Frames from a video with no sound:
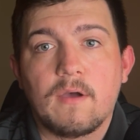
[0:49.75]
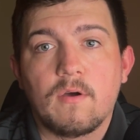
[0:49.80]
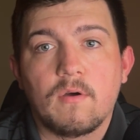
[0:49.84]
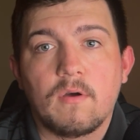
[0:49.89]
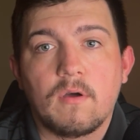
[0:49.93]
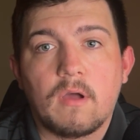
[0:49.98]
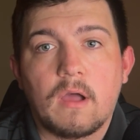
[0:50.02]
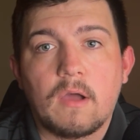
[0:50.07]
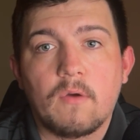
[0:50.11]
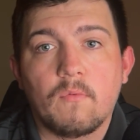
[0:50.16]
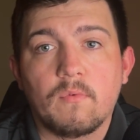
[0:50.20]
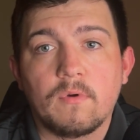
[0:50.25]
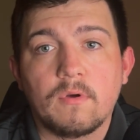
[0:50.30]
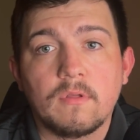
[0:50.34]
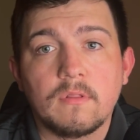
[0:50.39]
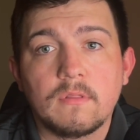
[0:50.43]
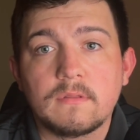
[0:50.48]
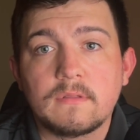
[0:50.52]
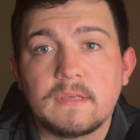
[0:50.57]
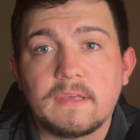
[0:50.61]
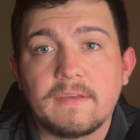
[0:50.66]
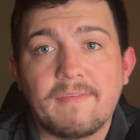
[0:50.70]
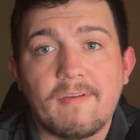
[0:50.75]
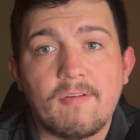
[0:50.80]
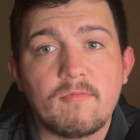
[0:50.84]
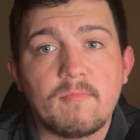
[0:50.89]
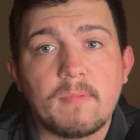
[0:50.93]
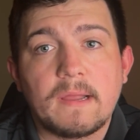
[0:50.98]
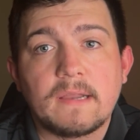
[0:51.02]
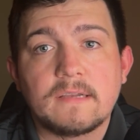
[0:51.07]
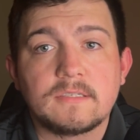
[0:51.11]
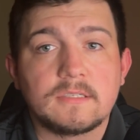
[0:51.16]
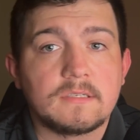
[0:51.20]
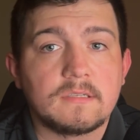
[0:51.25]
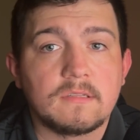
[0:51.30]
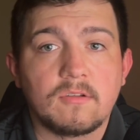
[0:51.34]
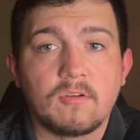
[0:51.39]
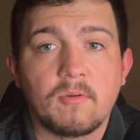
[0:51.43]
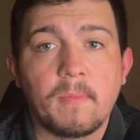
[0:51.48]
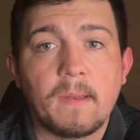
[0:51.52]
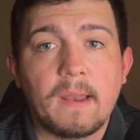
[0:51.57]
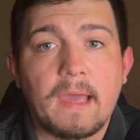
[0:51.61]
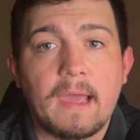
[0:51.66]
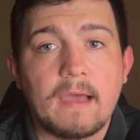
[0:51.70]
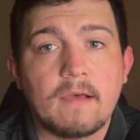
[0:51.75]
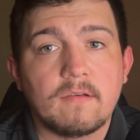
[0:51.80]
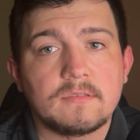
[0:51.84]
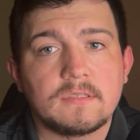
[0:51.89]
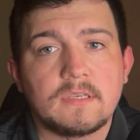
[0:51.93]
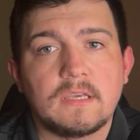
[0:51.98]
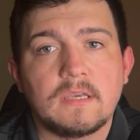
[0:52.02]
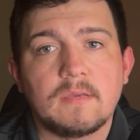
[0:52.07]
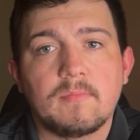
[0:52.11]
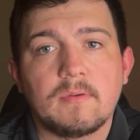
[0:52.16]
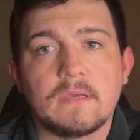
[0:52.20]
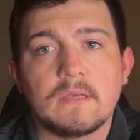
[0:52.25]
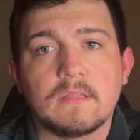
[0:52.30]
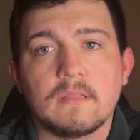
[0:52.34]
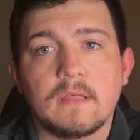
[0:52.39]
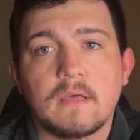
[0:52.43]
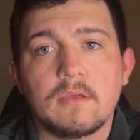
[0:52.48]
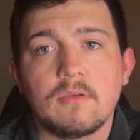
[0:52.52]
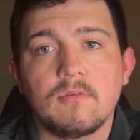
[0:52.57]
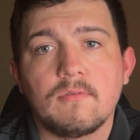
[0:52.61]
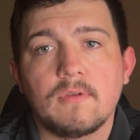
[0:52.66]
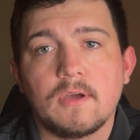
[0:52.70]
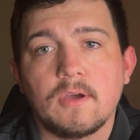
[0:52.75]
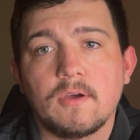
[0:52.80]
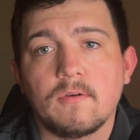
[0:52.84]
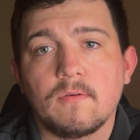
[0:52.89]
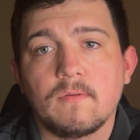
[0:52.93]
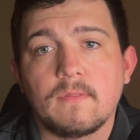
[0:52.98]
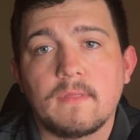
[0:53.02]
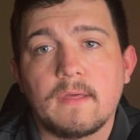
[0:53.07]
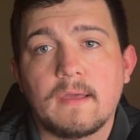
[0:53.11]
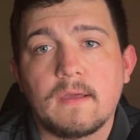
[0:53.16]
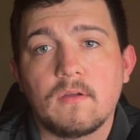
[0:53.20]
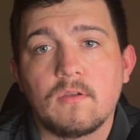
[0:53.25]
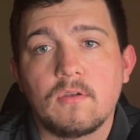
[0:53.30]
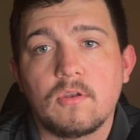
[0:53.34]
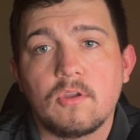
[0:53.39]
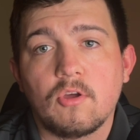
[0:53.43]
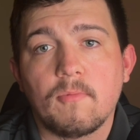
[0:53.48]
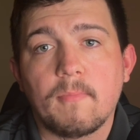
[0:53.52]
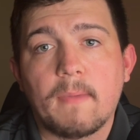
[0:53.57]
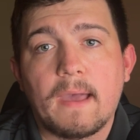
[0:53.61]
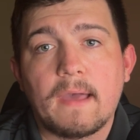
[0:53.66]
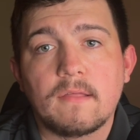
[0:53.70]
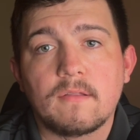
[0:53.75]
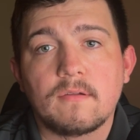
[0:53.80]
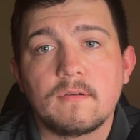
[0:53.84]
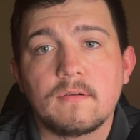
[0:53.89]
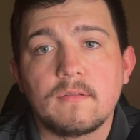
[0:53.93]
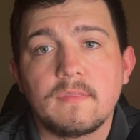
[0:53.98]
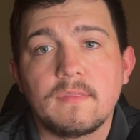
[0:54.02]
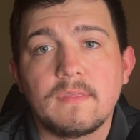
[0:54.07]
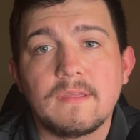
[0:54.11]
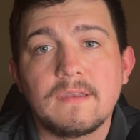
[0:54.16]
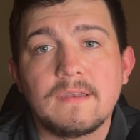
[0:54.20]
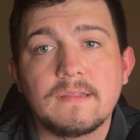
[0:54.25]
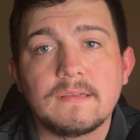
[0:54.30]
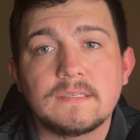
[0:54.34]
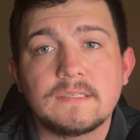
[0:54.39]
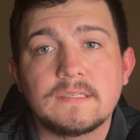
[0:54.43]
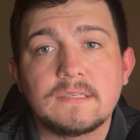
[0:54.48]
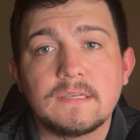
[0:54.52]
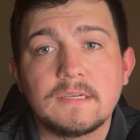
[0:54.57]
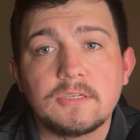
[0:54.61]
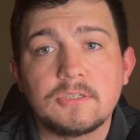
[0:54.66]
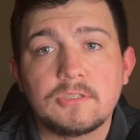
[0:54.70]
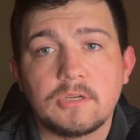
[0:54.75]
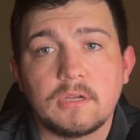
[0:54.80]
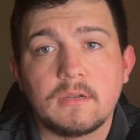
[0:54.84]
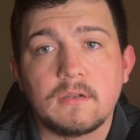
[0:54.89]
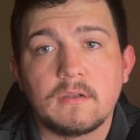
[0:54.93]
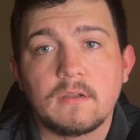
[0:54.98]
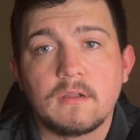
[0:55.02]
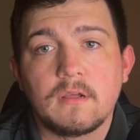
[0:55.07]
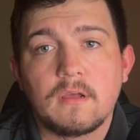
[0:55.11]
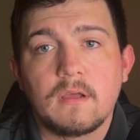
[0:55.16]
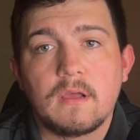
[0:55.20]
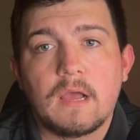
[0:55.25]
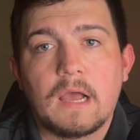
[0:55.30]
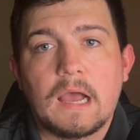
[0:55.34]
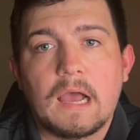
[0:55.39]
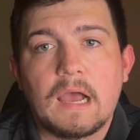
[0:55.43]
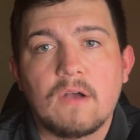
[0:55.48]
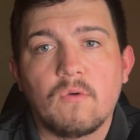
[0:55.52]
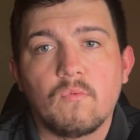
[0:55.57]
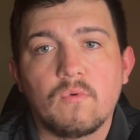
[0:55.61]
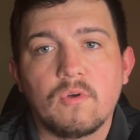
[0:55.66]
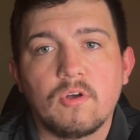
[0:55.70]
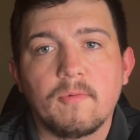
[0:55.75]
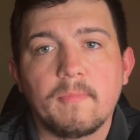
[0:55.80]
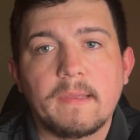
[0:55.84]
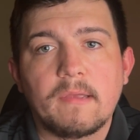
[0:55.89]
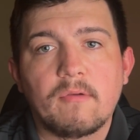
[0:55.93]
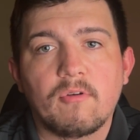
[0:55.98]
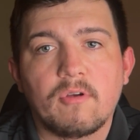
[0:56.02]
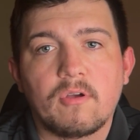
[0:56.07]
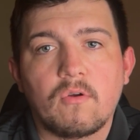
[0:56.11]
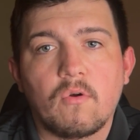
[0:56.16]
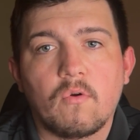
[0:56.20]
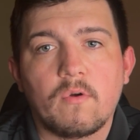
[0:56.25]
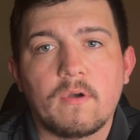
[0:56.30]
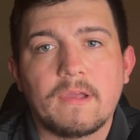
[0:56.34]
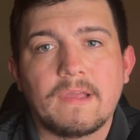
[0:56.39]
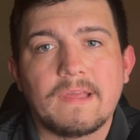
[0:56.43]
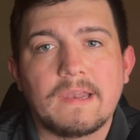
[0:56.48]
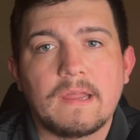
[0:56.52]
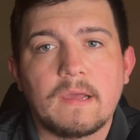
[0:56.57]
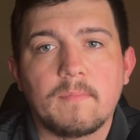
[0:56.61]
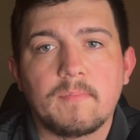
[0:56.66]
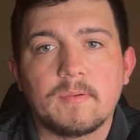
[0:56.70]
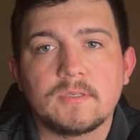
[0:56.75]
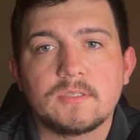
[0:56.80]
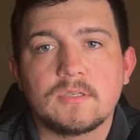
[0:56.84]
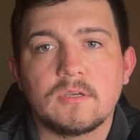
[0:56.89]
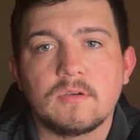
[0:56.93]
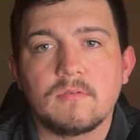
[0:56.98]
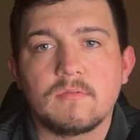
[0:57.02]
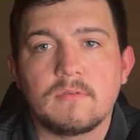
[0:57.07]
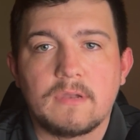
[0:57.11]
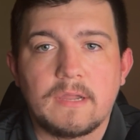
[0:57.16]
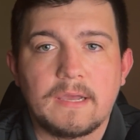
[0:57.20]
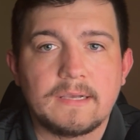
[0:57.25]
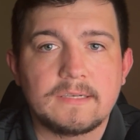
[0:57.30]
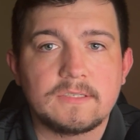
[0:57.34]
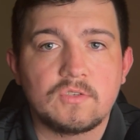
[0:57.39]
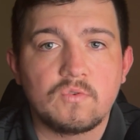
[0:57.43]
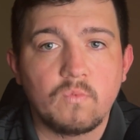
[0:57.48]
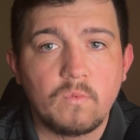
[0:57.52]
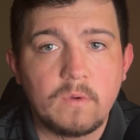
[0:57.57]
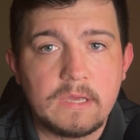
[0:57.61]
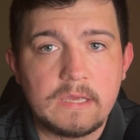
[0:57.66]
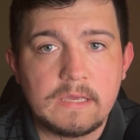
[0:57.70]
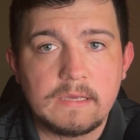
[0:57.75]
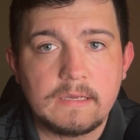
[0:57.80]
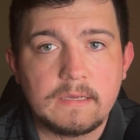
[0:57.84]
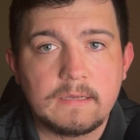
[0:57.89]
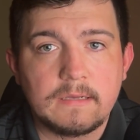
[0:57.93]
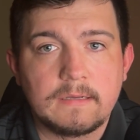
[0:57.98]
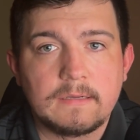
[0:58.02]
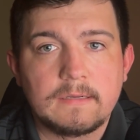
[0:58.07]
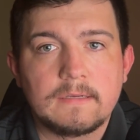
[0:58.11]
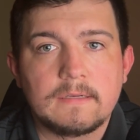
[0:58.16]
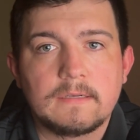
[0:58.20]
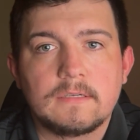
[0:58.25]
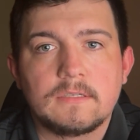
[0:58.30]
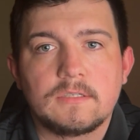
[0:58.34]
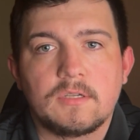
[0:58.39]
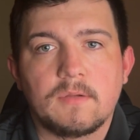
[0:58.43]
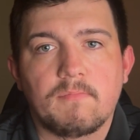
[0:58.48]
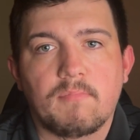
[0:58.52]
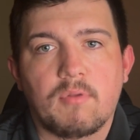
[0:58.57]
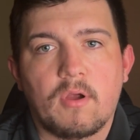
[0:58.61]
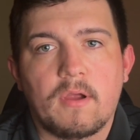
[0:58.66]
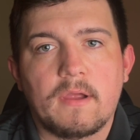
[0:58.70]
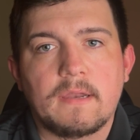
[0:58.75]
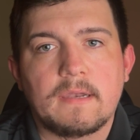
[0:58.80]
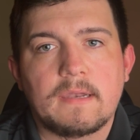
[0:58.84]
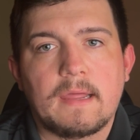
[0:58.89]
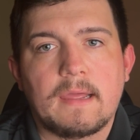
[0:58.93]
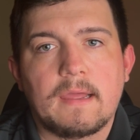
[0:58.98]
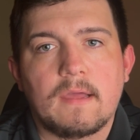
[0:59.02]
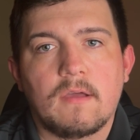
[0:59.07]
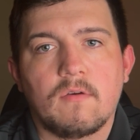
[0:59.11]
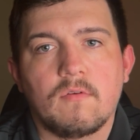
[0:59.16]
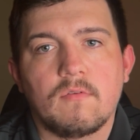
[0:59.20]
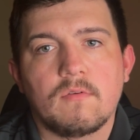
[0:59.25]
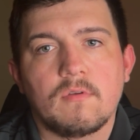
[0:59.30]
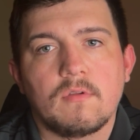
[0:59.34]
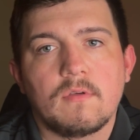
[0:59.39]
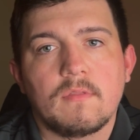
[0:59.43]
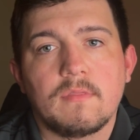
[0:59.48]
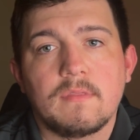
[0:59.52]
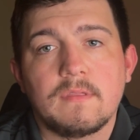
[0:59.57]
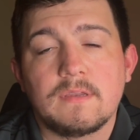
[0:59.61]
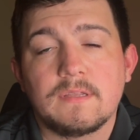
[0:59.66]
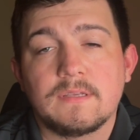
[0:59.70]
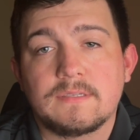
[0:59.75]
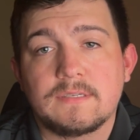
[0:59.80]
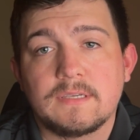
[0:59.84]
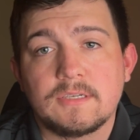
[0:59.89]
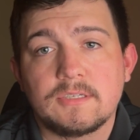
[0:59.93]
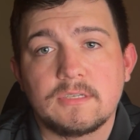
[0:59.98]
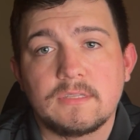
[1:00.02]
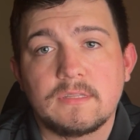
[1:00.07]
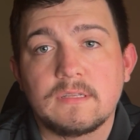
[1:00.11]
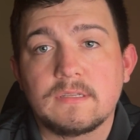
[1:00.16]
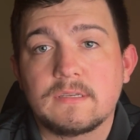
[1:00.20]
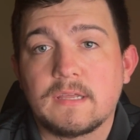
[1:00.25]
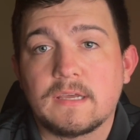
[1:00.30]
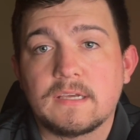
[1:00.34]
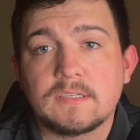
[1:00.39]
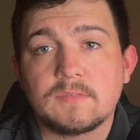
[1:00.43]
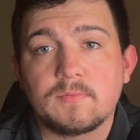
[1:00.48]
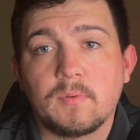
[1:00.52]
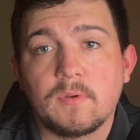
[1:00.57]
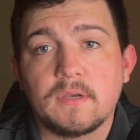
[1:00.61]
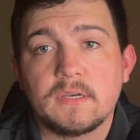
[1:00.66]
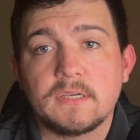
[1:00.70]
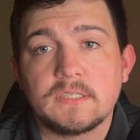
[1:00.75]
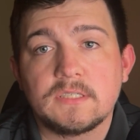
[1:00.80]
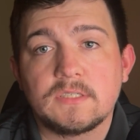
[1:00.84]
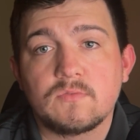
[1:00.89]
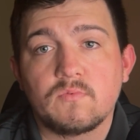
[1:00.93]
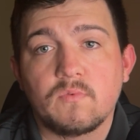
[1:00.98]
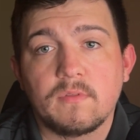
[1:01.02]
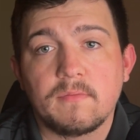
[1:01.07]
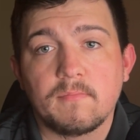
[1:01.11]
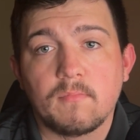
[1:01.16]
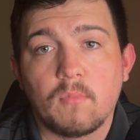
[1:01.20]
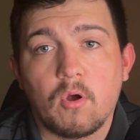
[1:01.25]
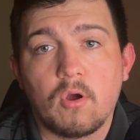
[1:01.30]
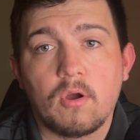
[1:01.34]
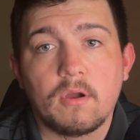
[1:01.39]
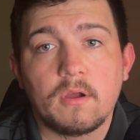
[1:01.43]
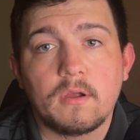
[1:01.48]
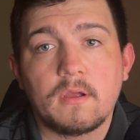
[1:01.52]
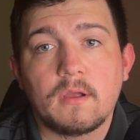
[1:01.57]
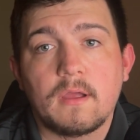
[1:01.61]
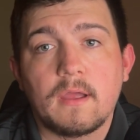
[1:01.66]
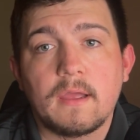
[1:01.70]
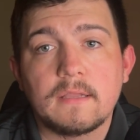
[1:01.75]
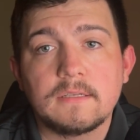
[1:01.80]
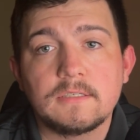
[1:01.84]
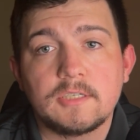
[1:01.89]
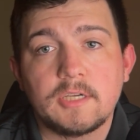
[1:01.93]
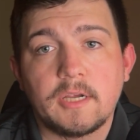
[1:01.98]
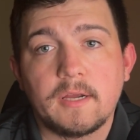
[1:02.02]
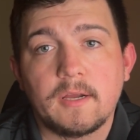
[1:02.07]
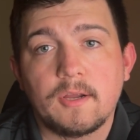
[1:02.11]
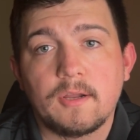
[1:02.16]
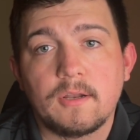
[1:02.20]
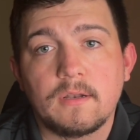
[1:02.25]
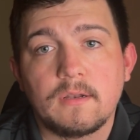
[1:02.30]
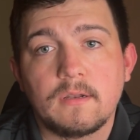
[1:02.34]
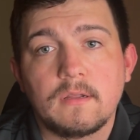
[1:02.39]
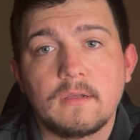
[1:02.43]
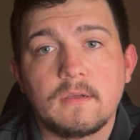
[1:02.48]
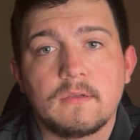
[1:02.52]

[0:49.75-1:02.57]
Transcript: I will give everybody just a little bit of housekeeping and let you know that no matter the decision, I will be recording an episode next week to break down the decision that takes place with Mark and Jaron.